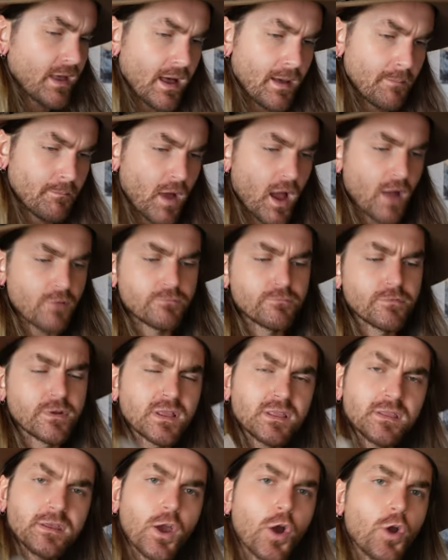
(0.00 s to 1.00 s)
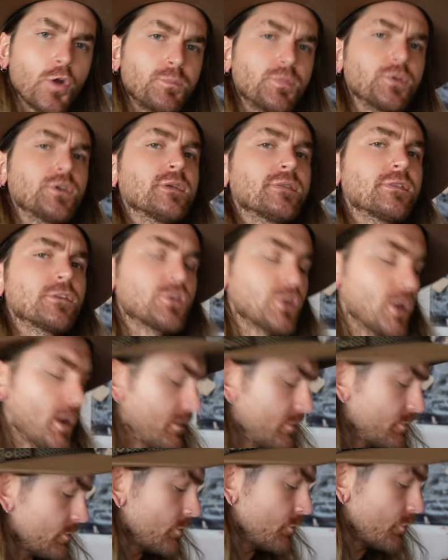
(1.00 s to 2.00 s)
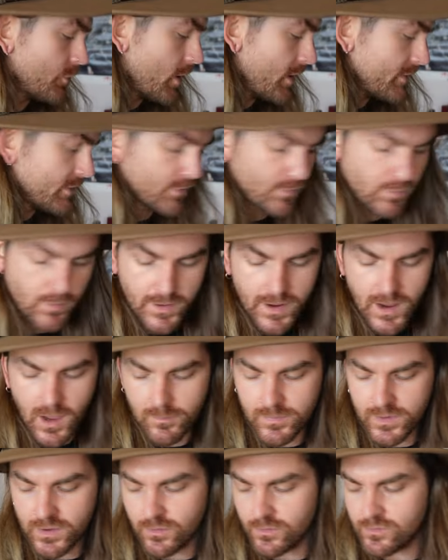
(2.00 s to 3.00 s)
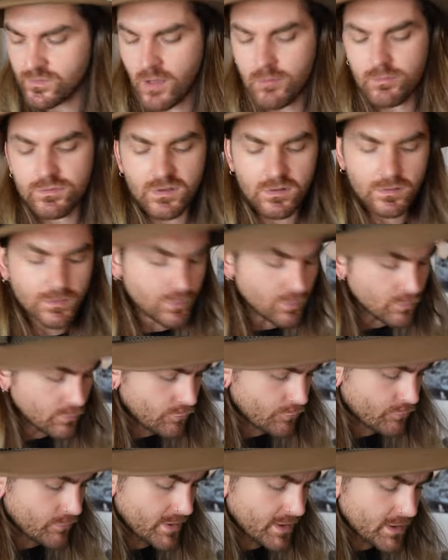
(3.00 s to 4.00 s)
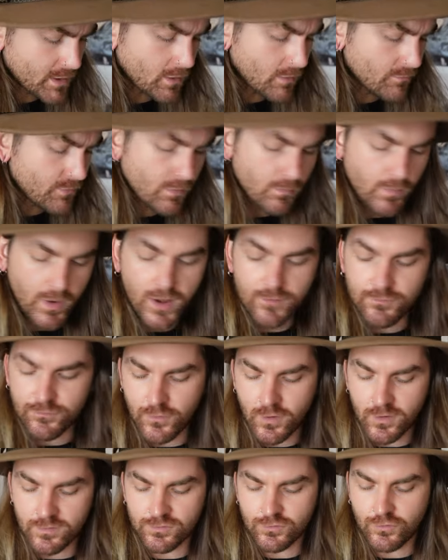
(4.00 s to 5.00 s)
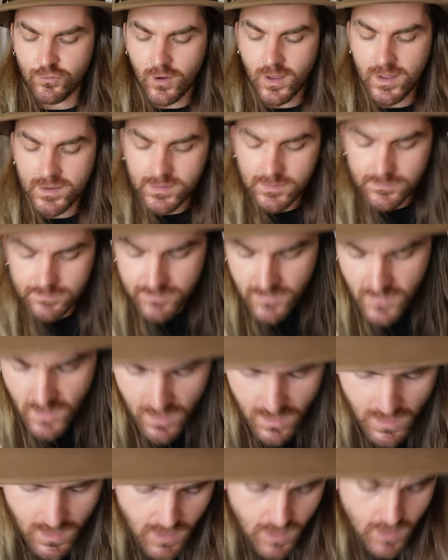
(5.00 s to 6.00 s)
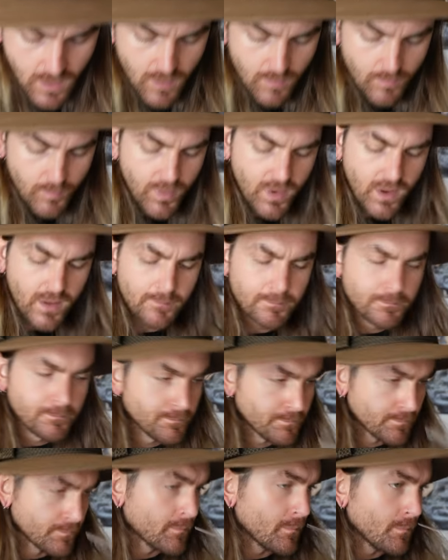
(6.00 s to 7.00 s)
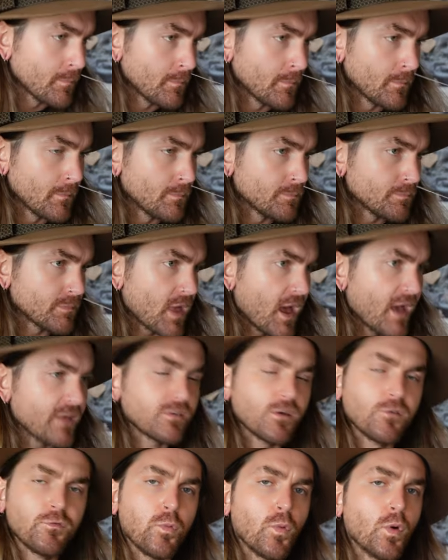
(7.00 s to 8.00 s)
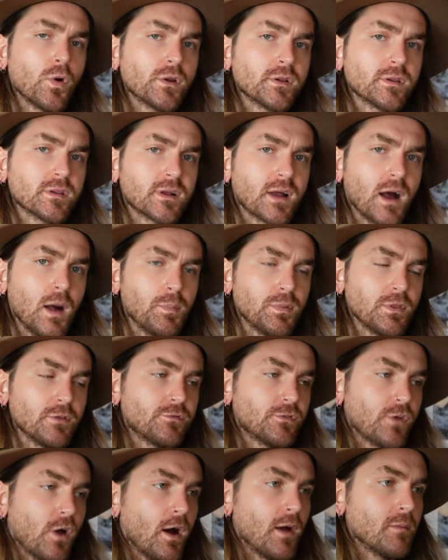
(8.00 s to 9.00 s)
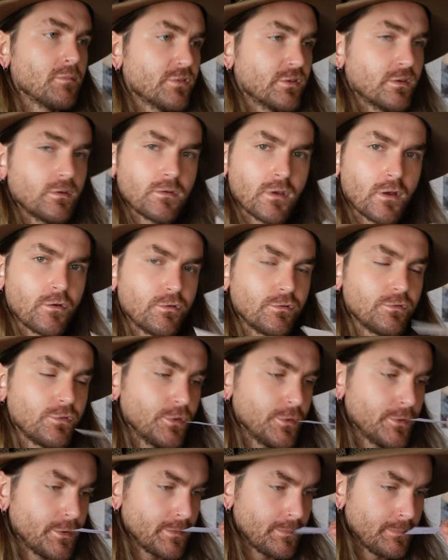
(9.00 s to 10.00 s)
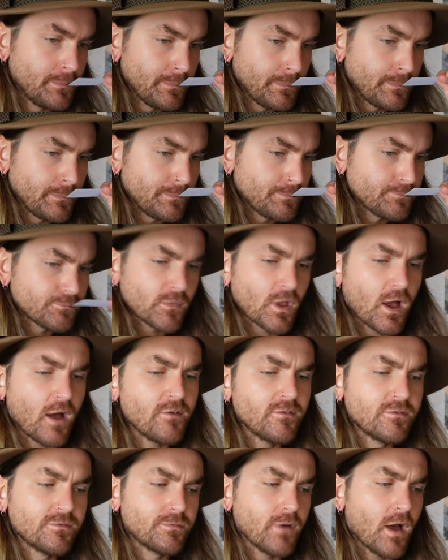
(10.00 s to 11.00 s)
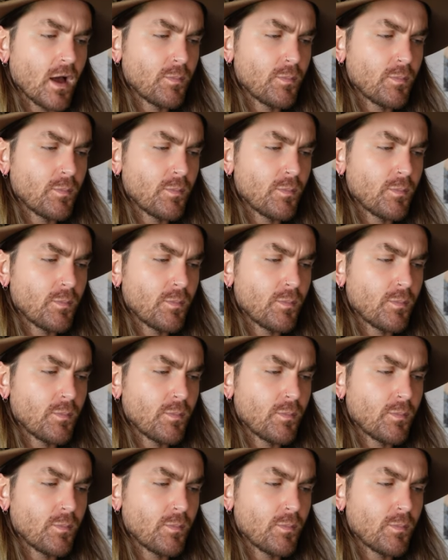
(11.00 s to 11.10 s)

Um, I really hope you get the chance to try this one out because I was a little critical of it when I first tried it, but as I've worn it a couple of times since I reviewed it, I've